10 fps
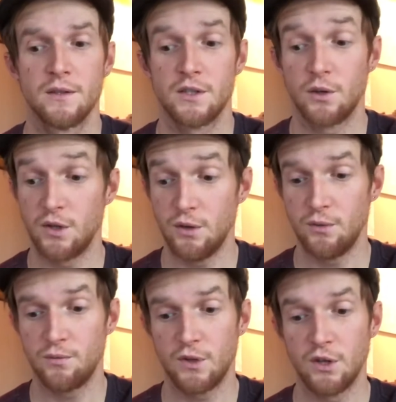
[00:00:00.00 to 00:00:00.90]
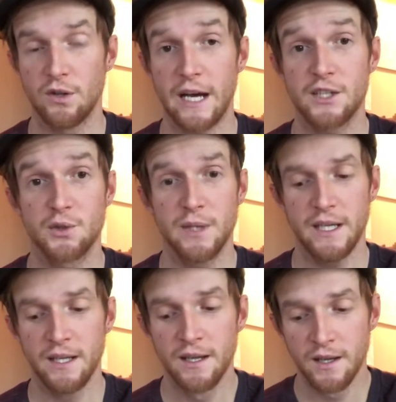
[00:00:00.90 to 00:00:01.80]
So you'll
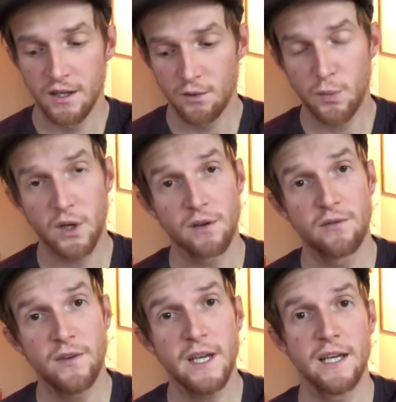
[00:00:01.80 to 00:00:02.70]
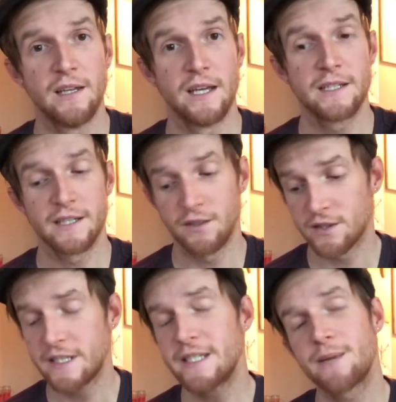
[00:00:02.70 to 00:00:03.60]
actually put your feet in this, and you'll
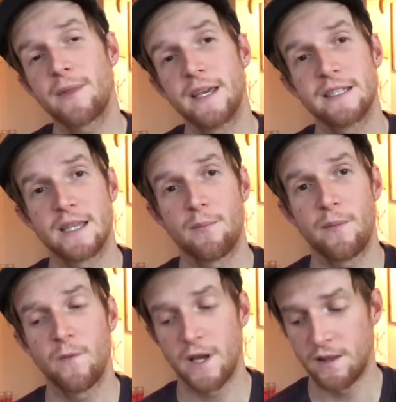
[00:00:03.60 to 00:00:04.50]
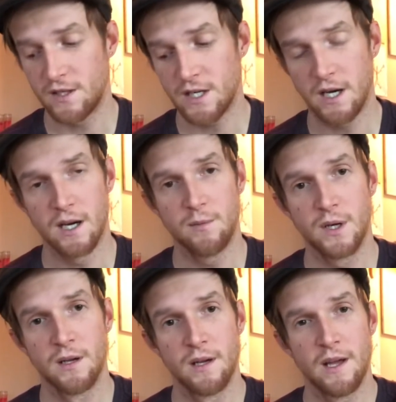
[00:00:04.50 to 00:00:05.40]
see some things in the
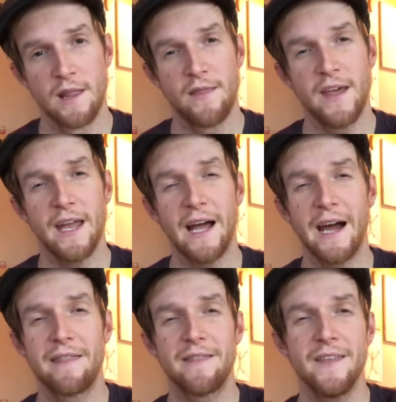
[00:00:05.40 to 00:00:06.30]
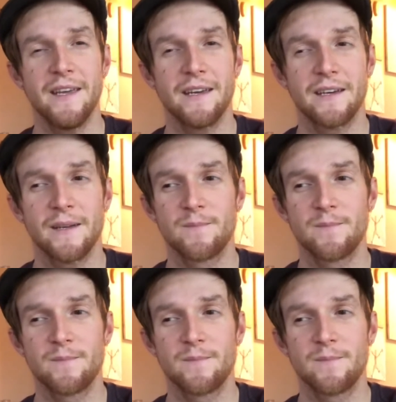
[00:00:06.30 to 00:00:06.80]
tub that I think